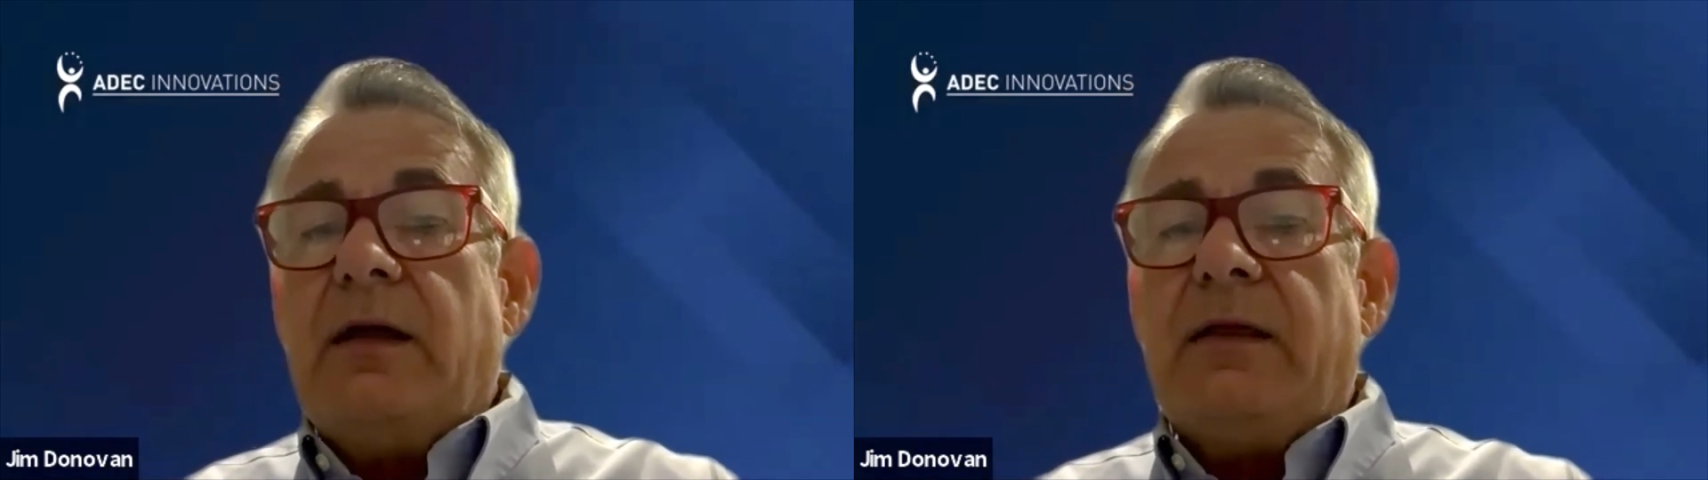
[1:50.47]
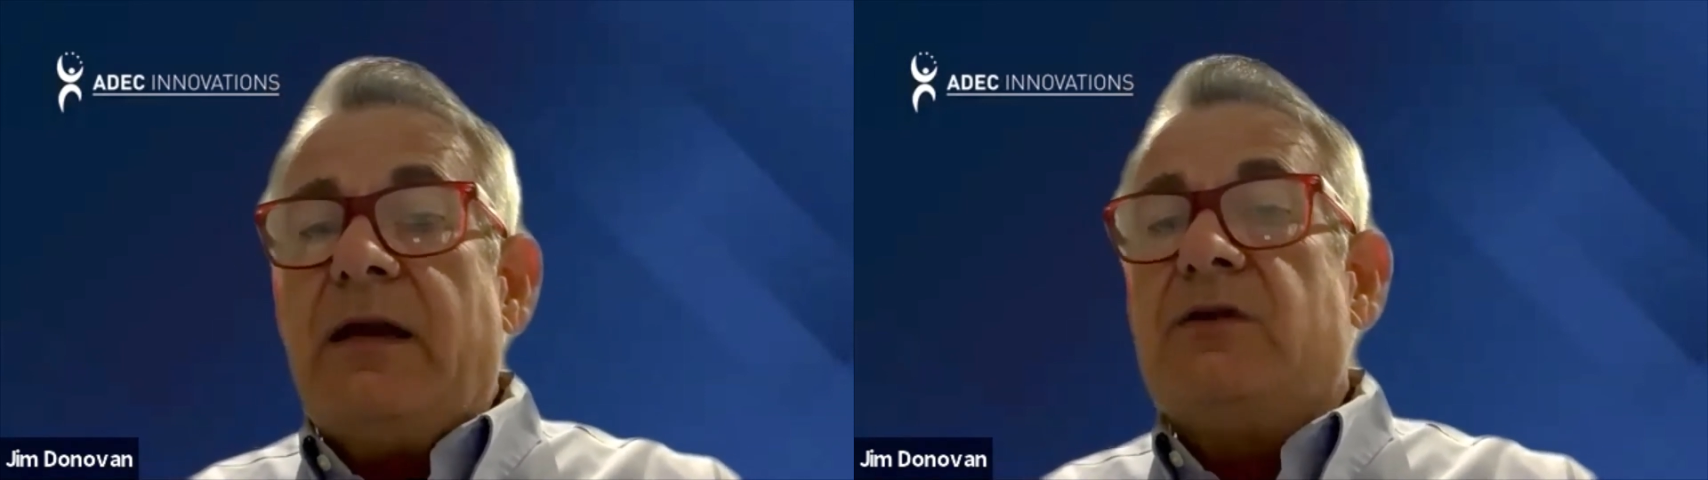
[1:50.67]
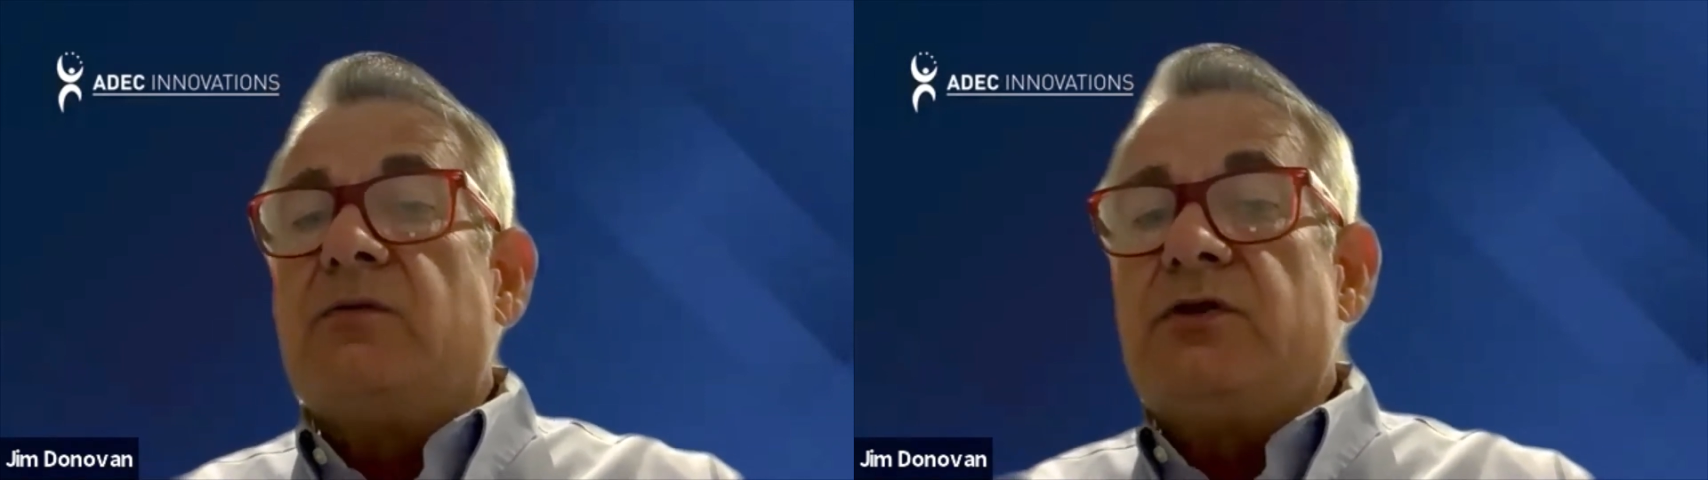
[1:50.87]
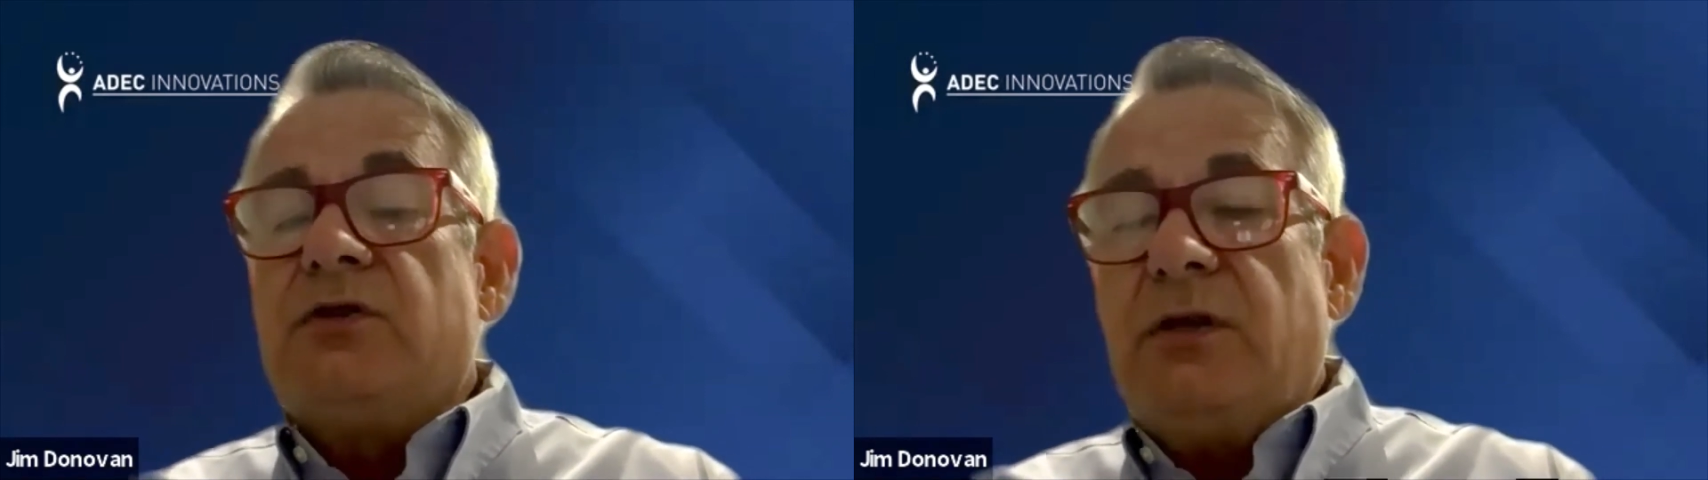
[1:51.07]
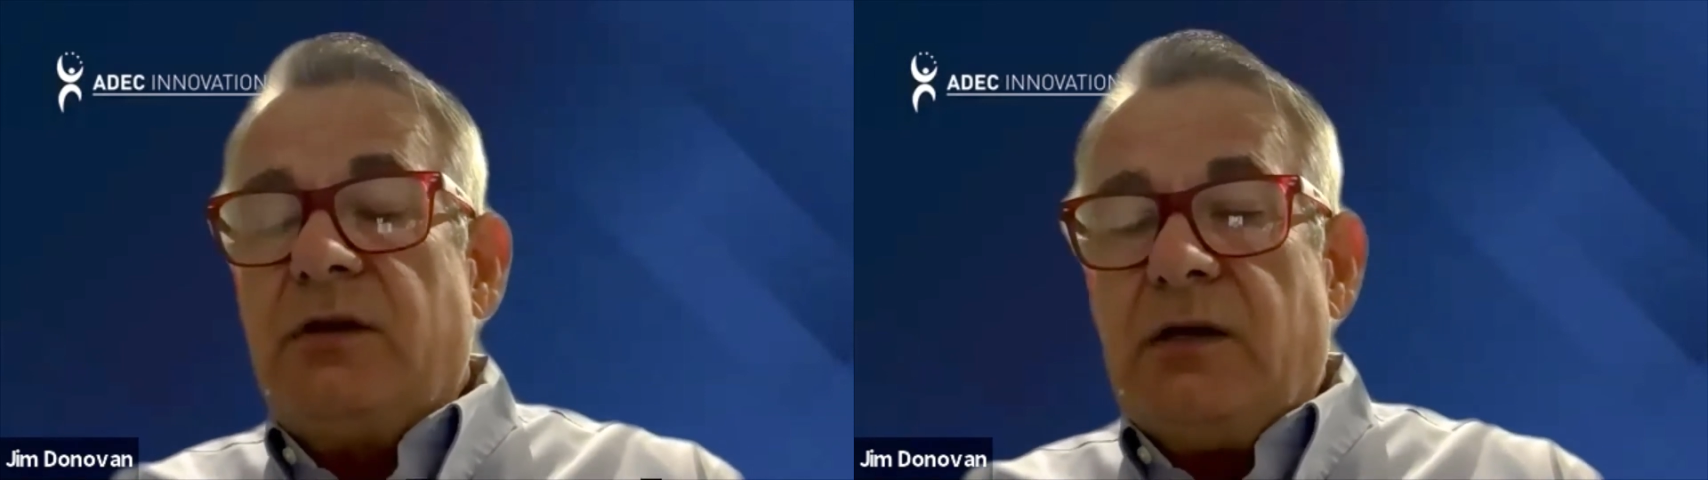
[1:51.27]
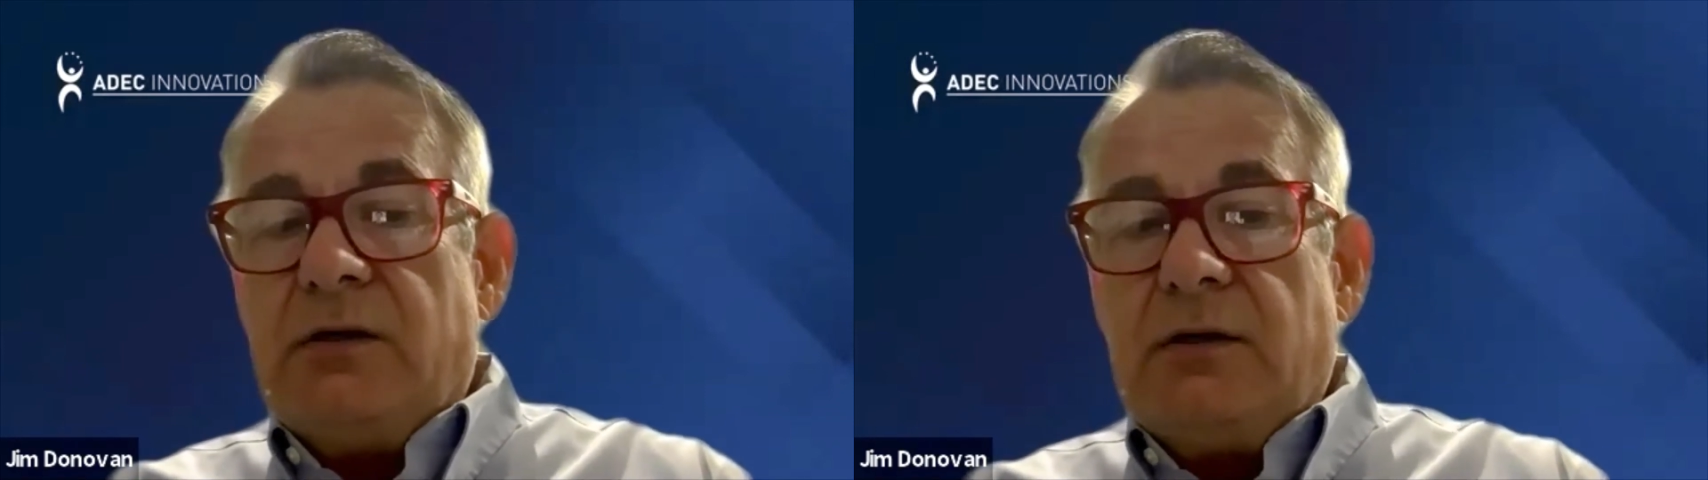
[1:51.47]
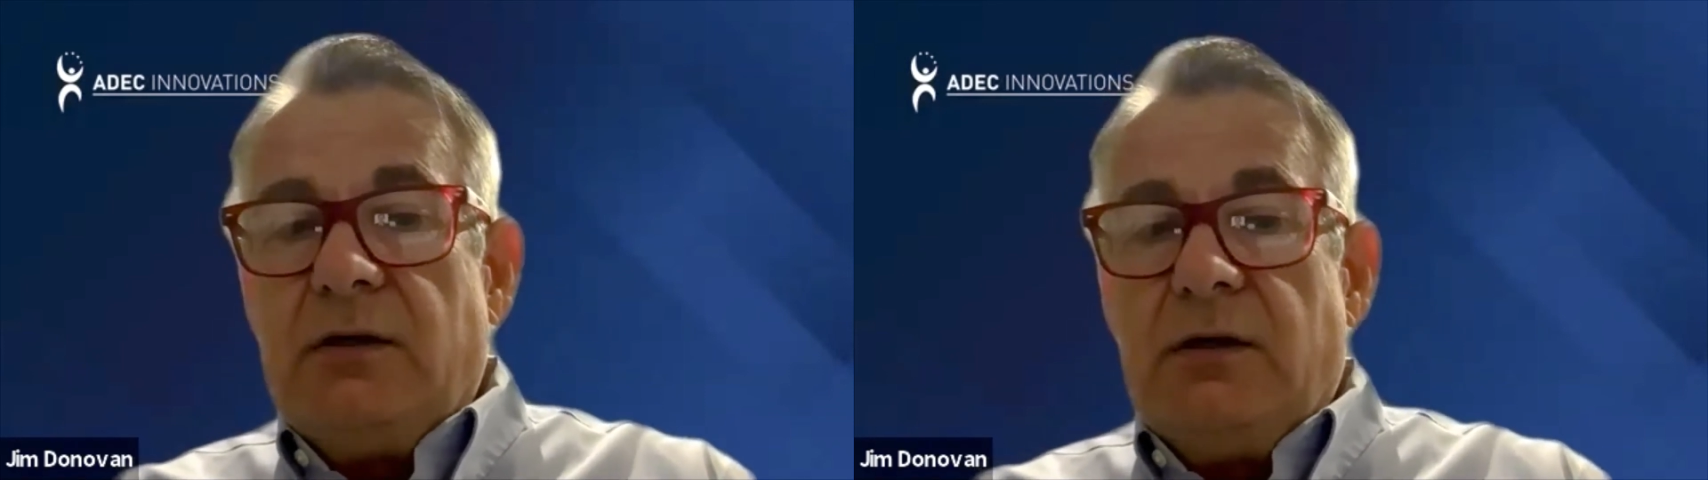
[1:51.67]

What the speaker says: that is resilient.